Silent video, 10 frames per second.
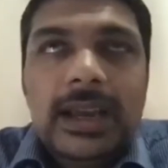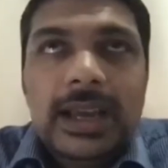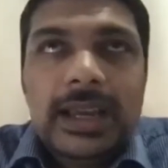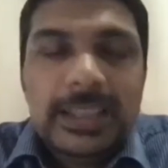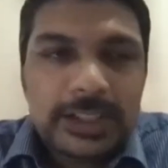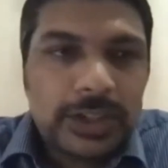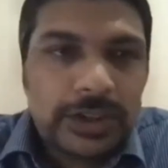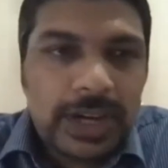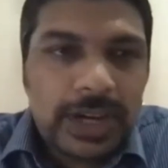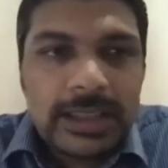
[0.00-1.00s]
yes,
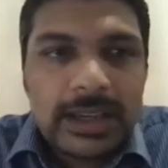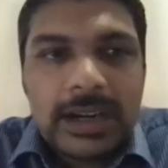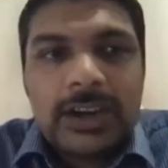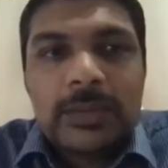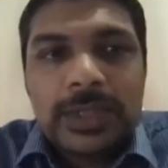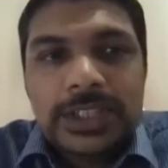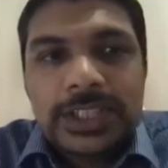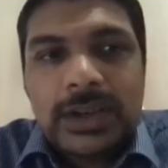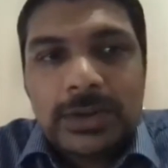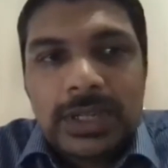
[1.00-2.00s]
you're right. There are common
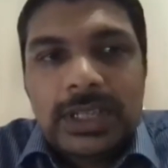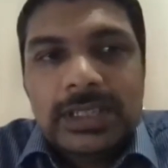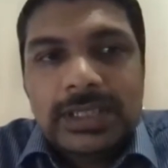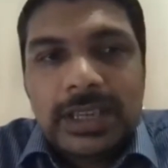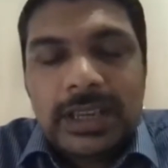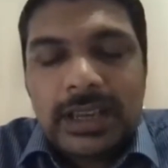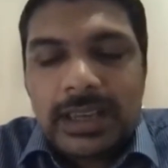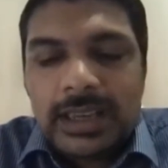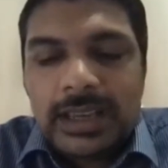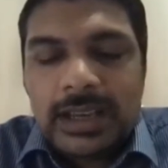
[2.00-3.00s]
shareholders
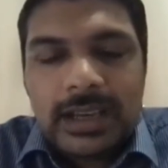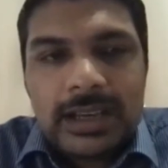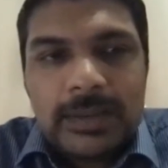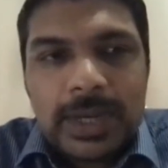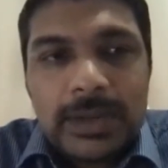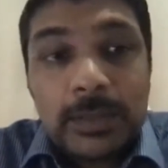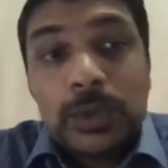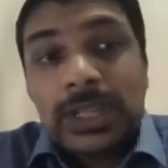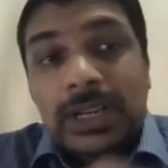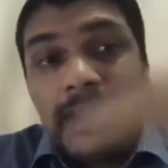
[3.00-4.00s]
among
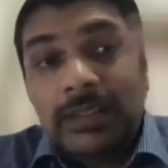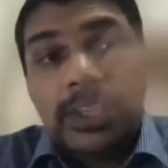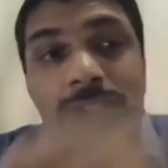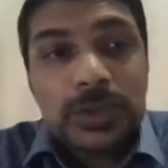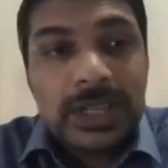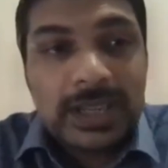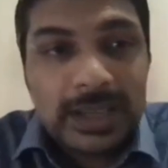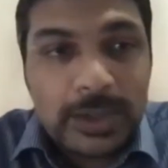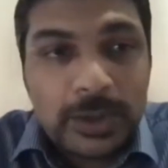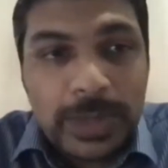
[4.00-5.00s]
both our eventual,
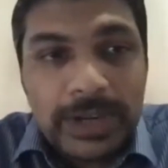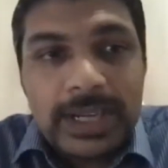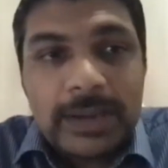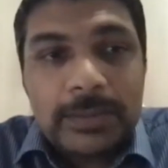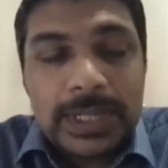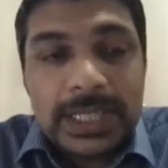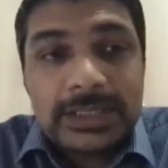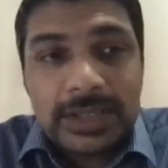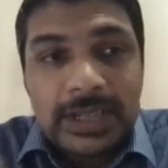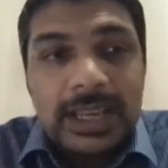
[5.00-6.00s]
parent
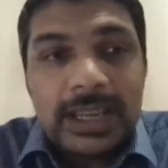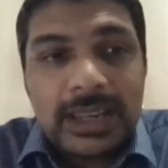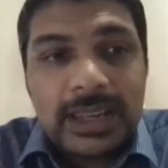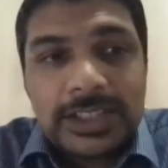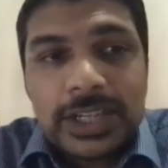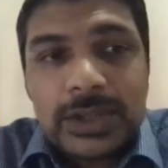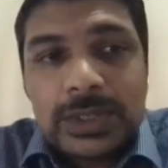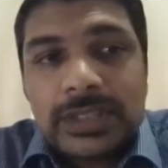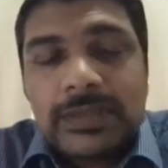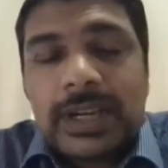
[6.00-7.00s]
companies and the
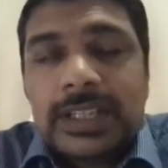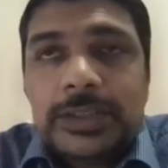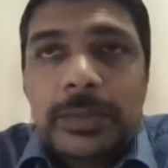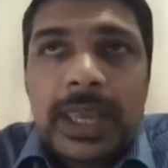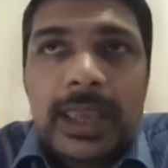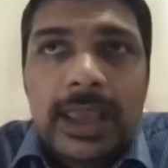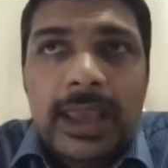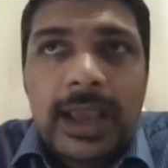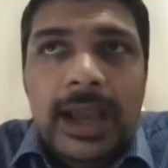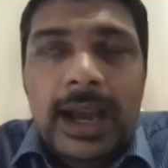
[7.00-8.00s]
shareholders of RHB.
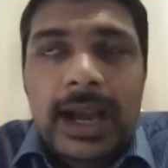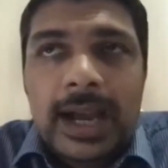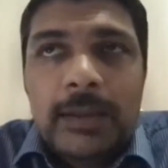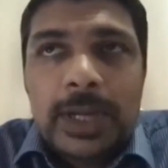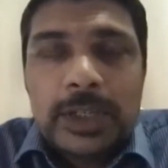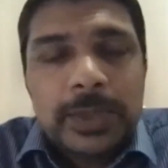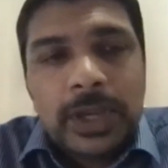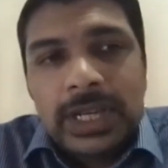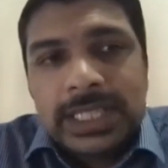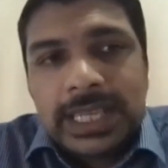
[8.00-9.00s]
But to be
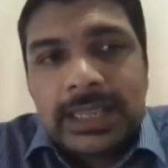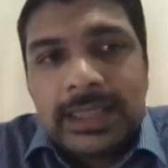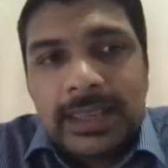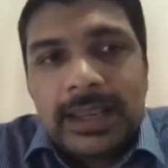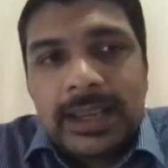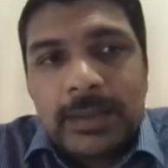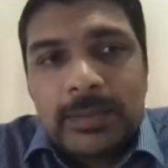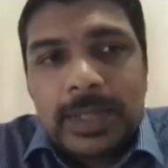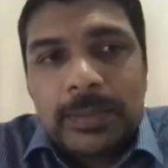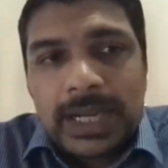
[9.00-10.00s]
honest, I think
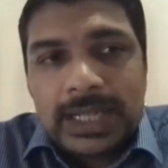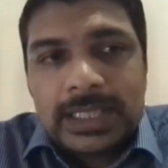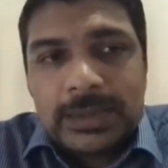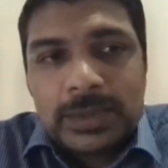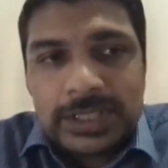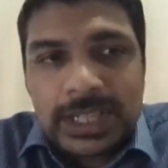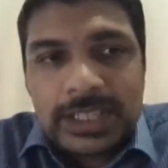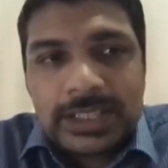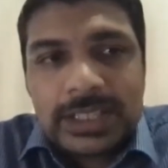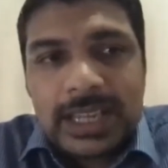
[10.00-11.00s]
the partnership was
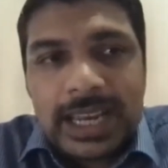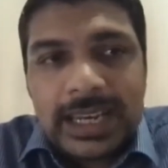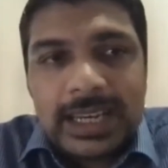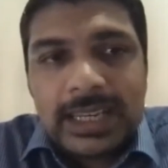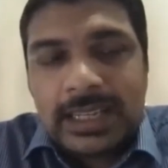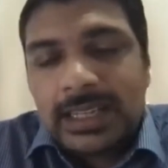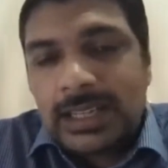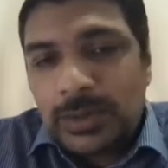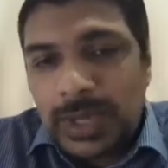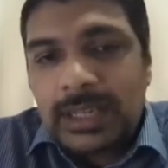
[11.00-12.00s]
structured at an
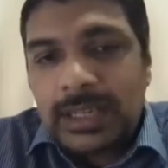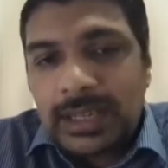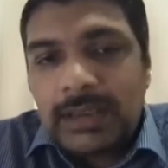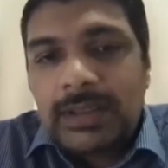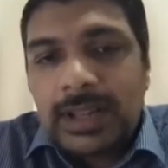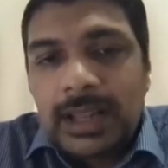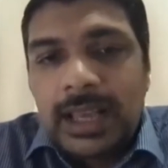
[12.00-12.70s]
entity-to-entity level.